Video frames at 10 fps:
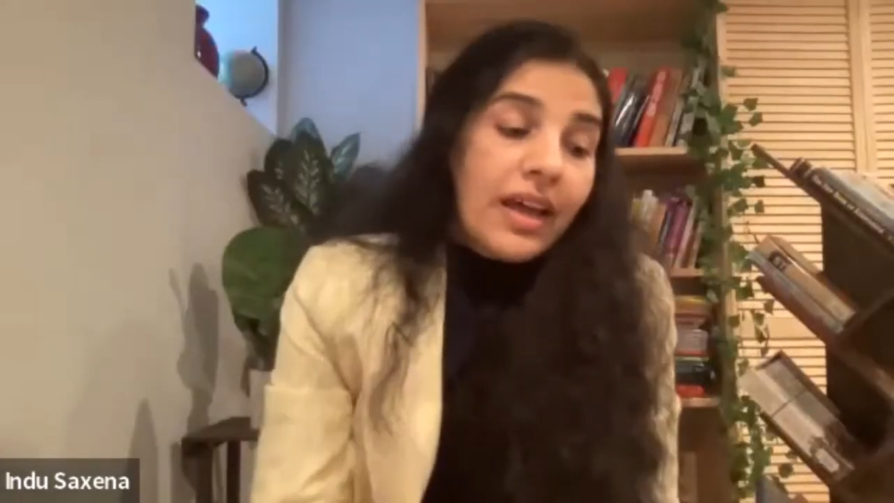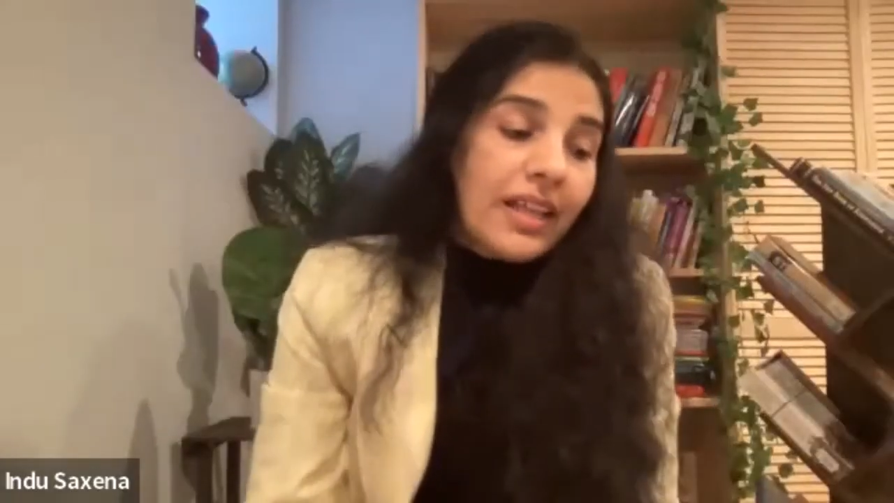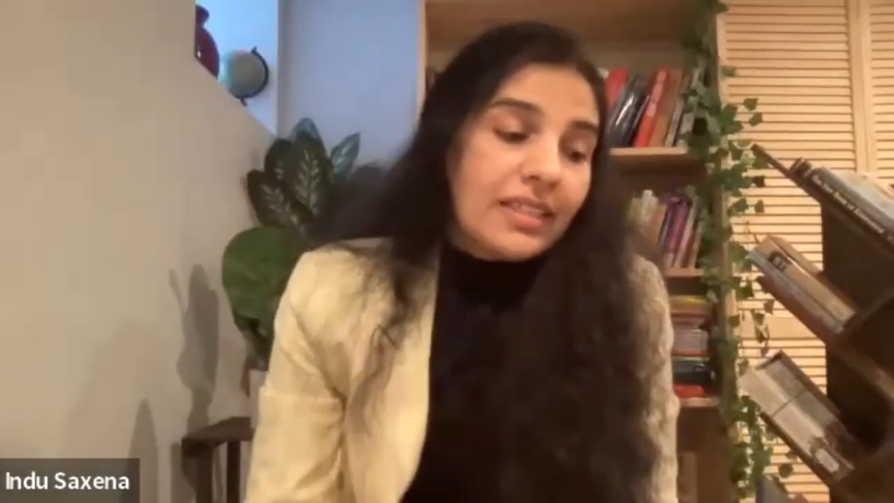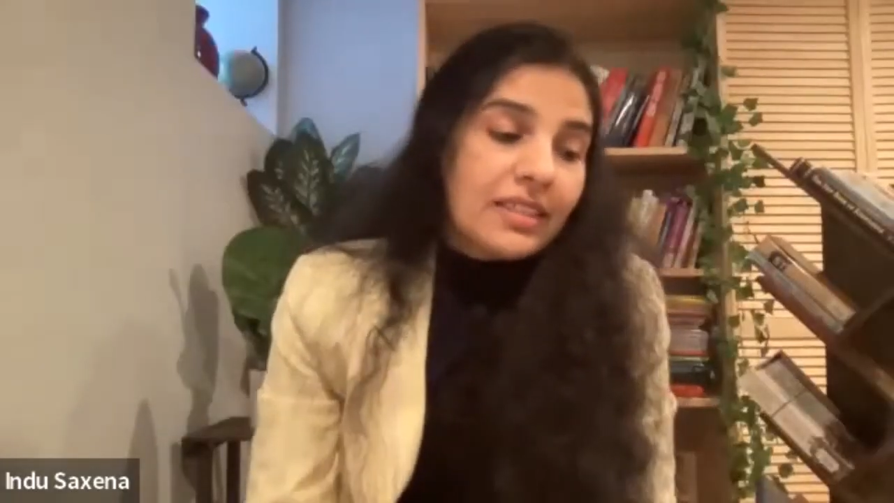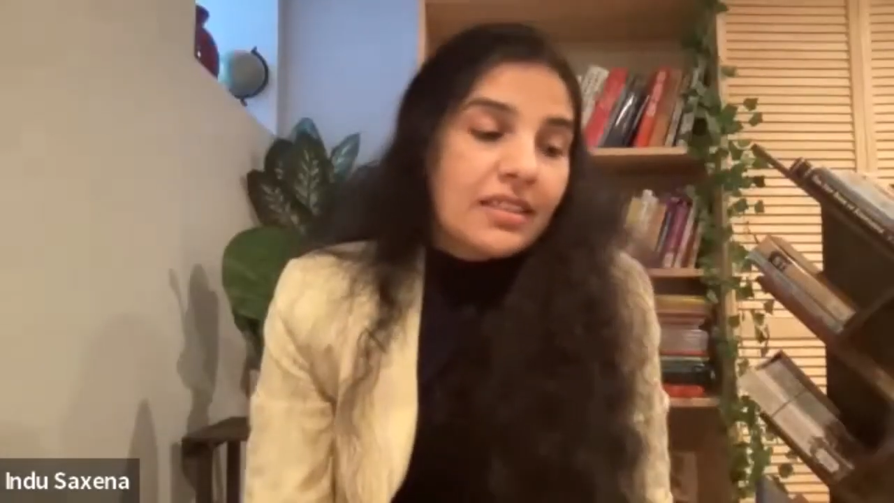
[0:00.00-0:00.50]

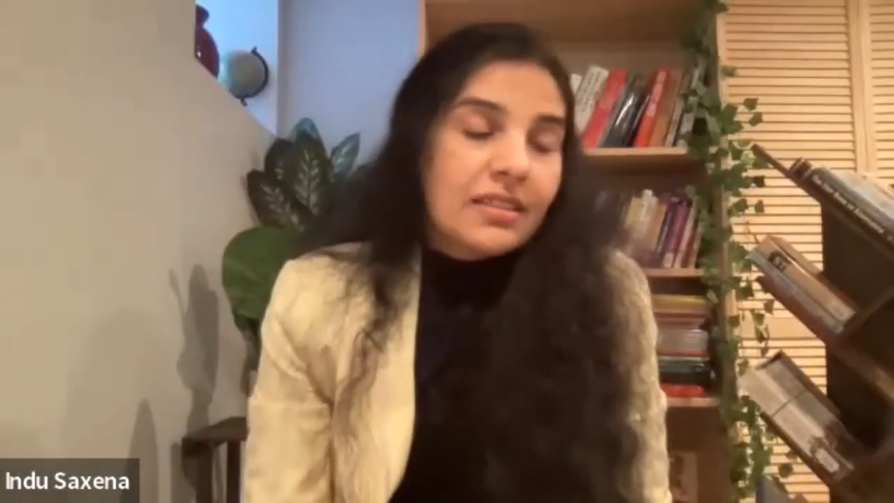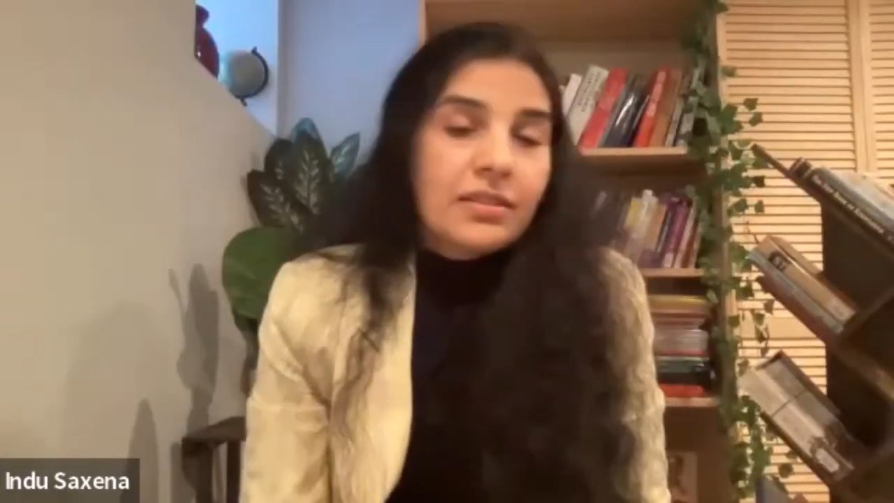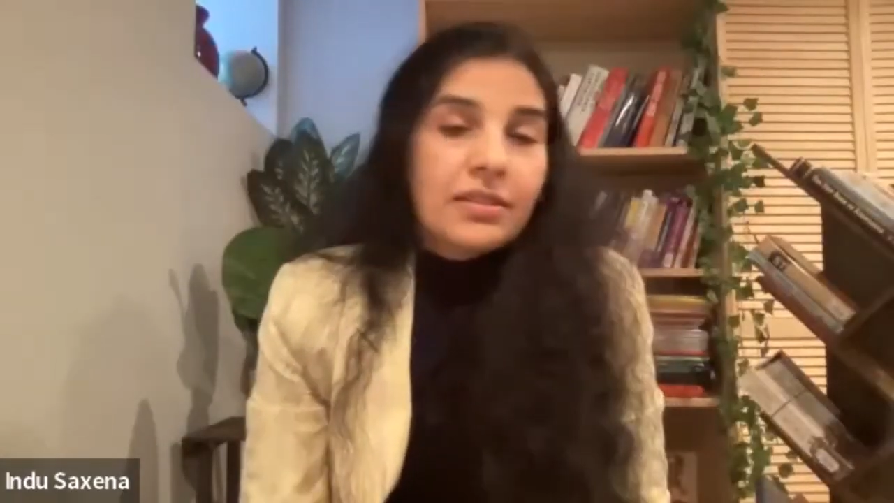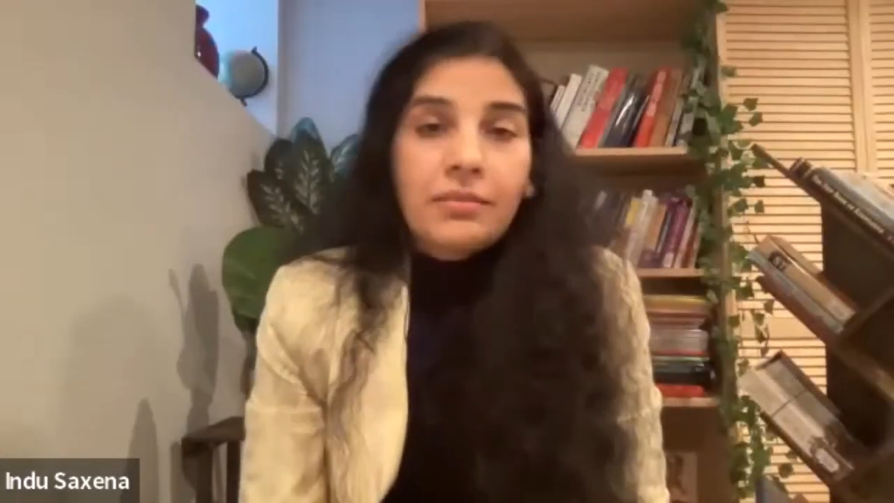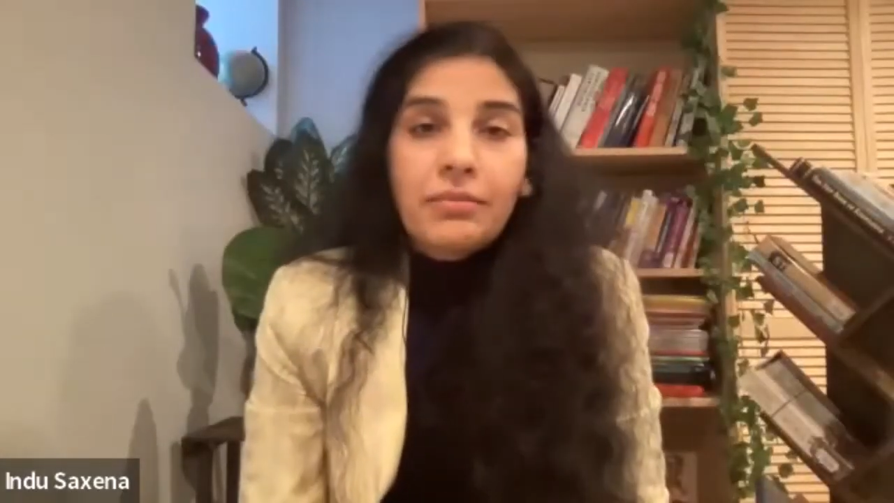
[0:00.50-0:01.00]
And
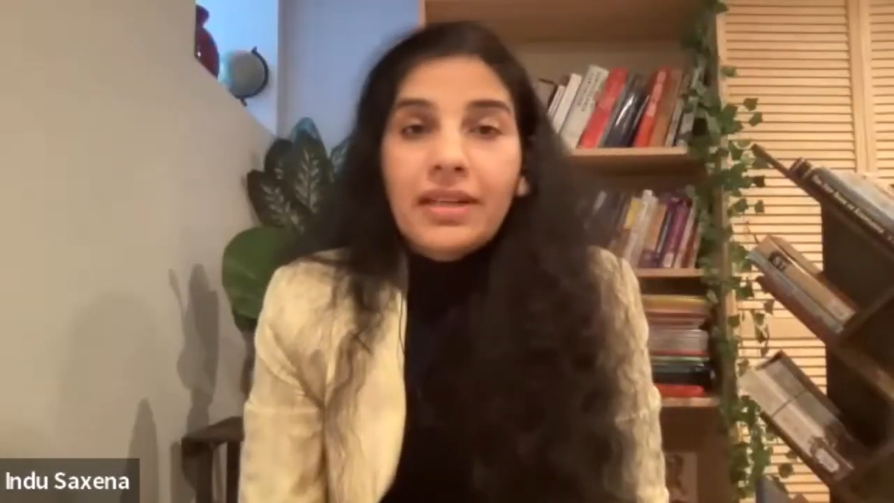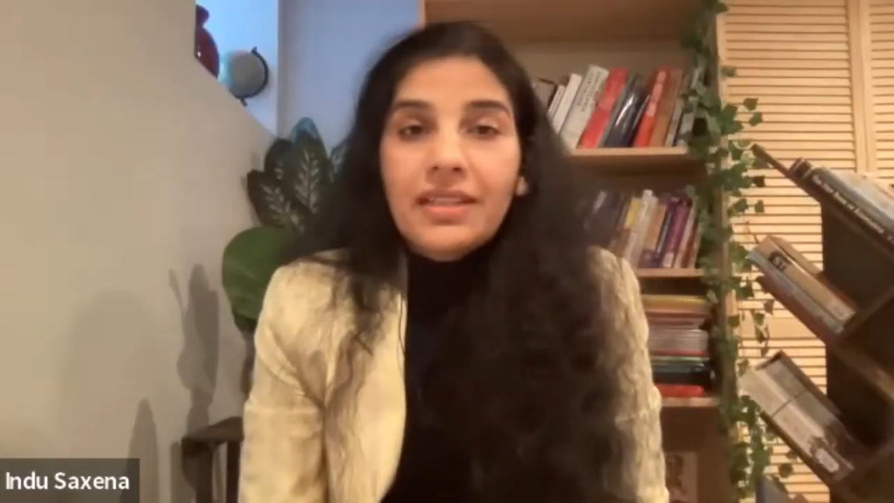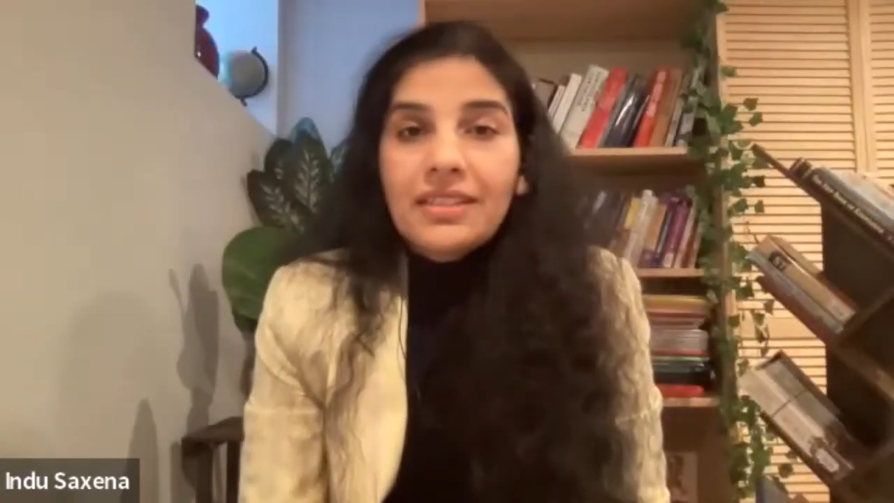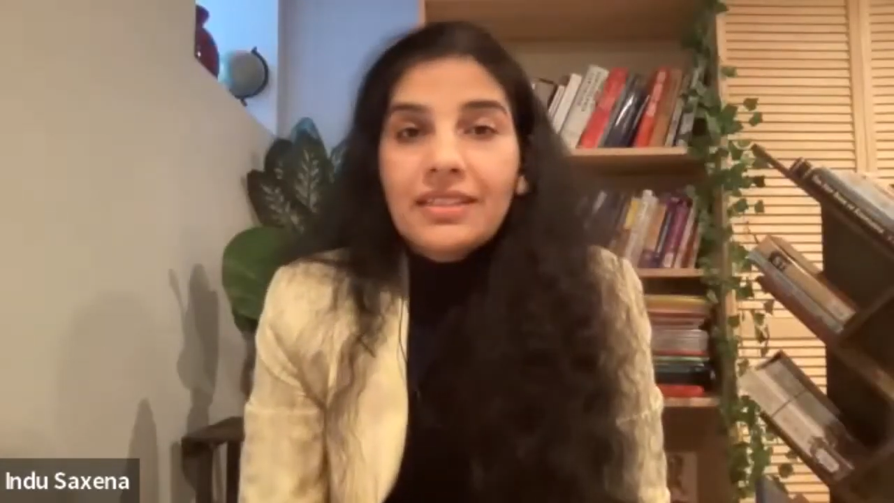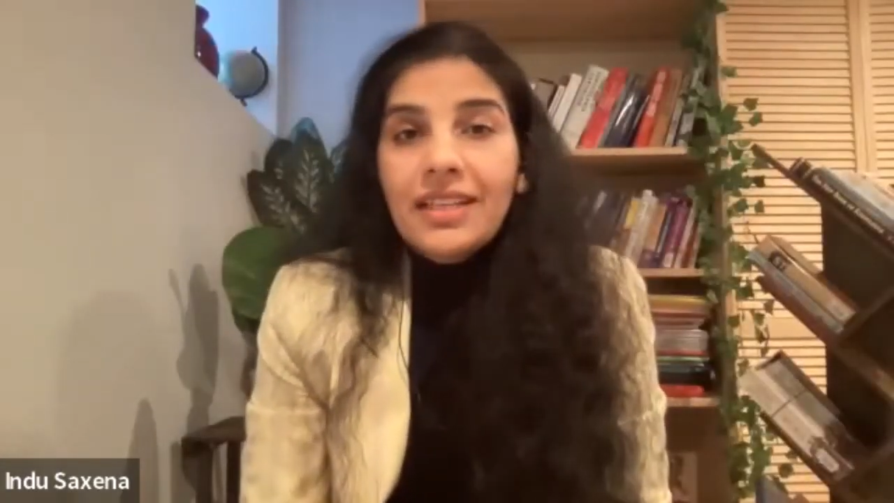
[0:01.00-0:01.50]

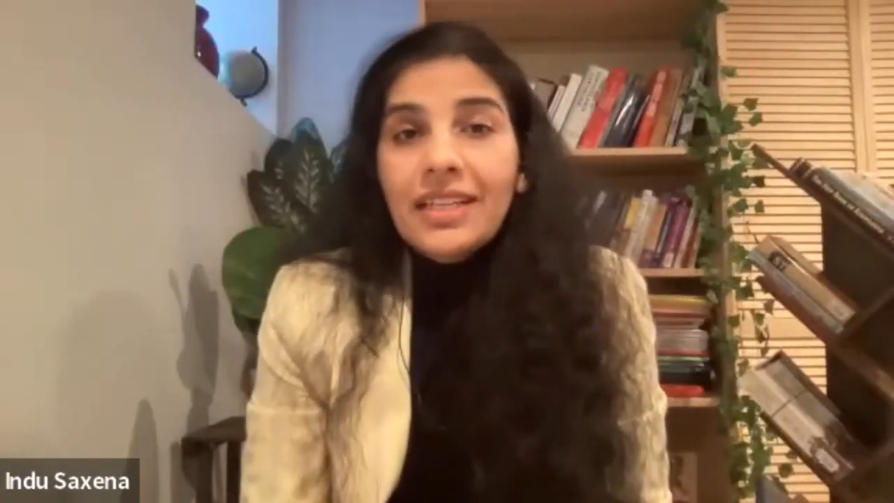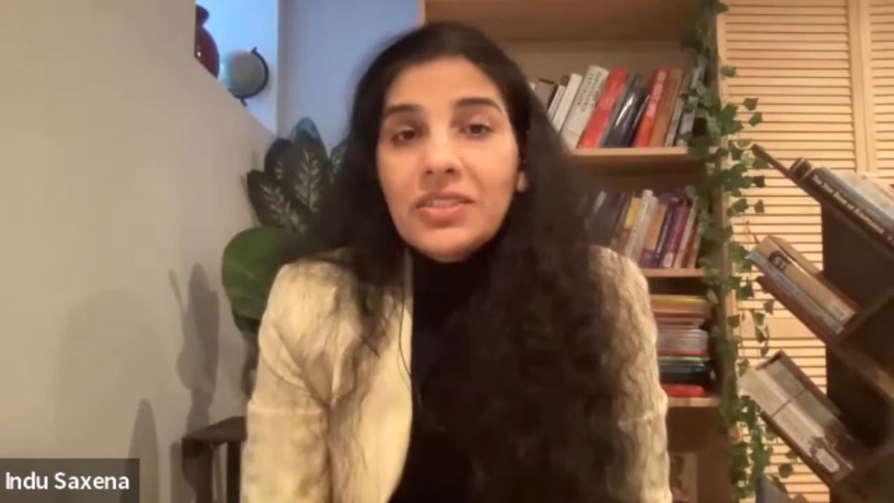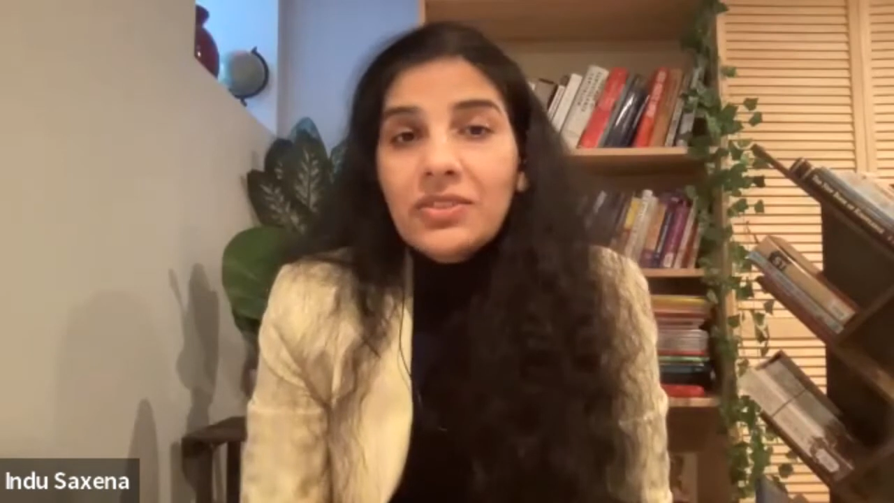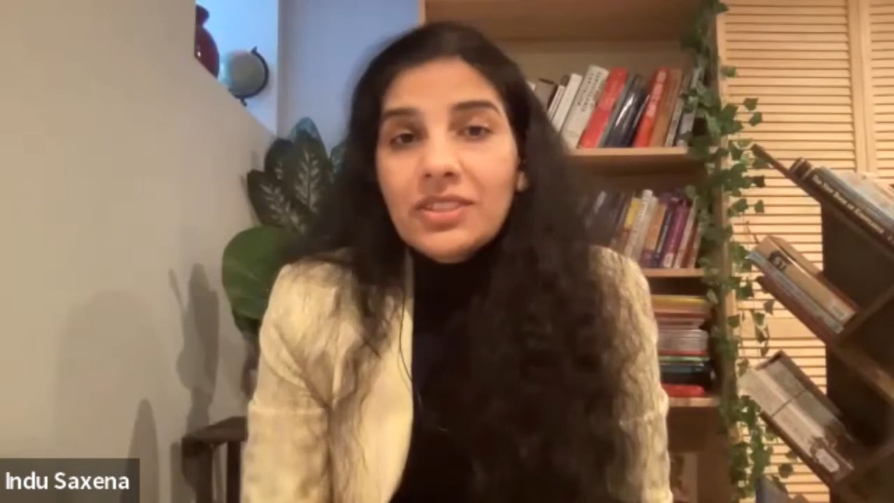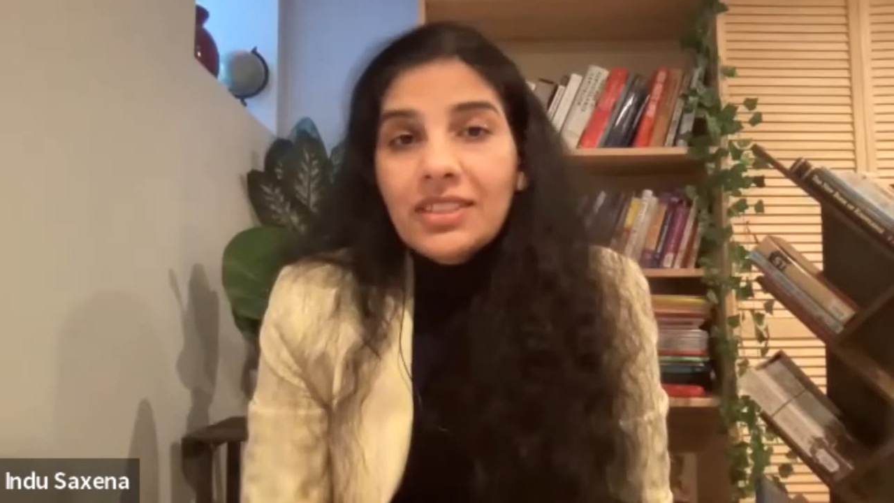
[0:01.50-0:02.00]
the
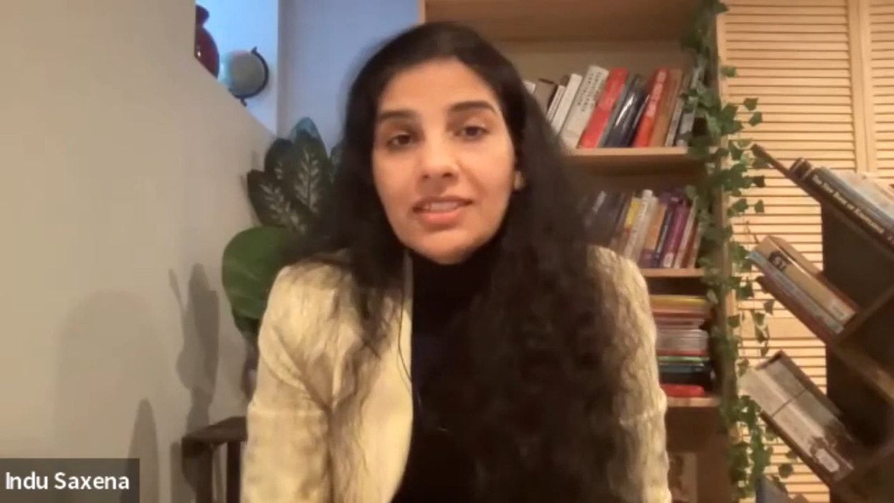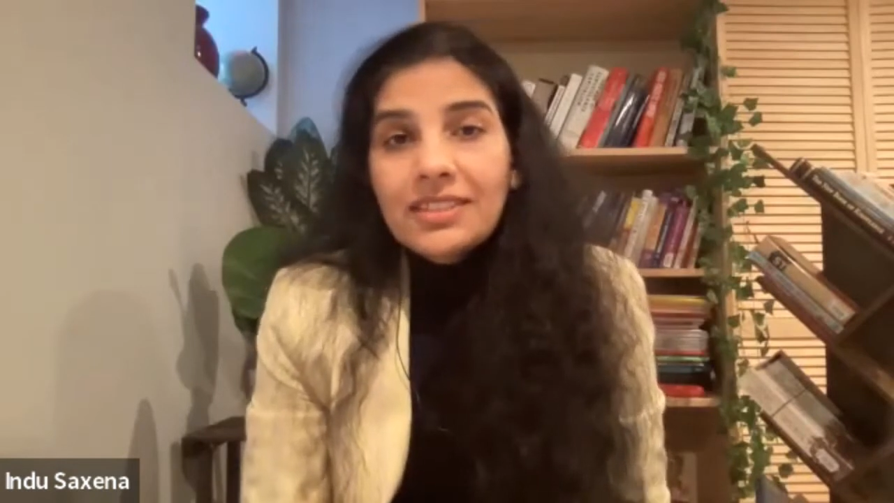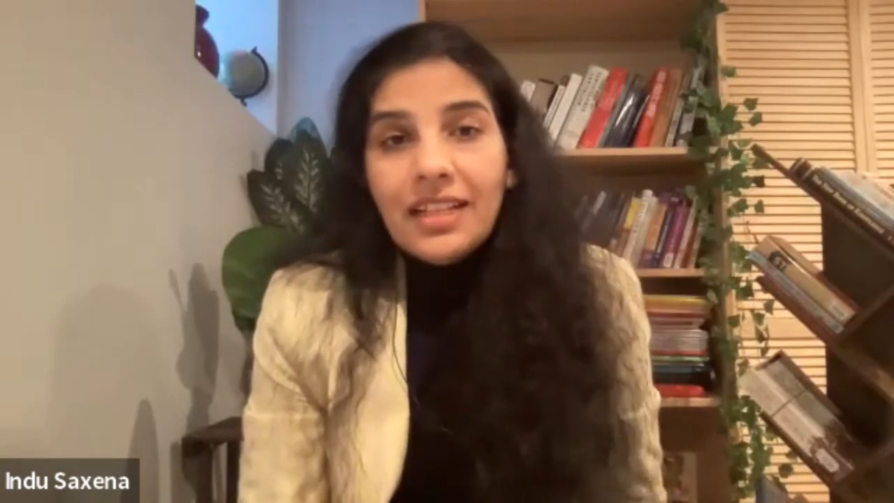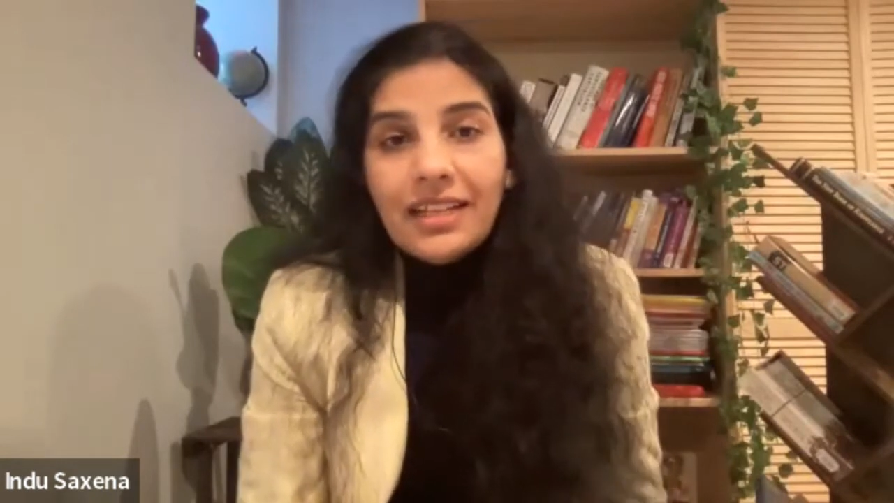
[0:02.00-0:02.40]
next question is,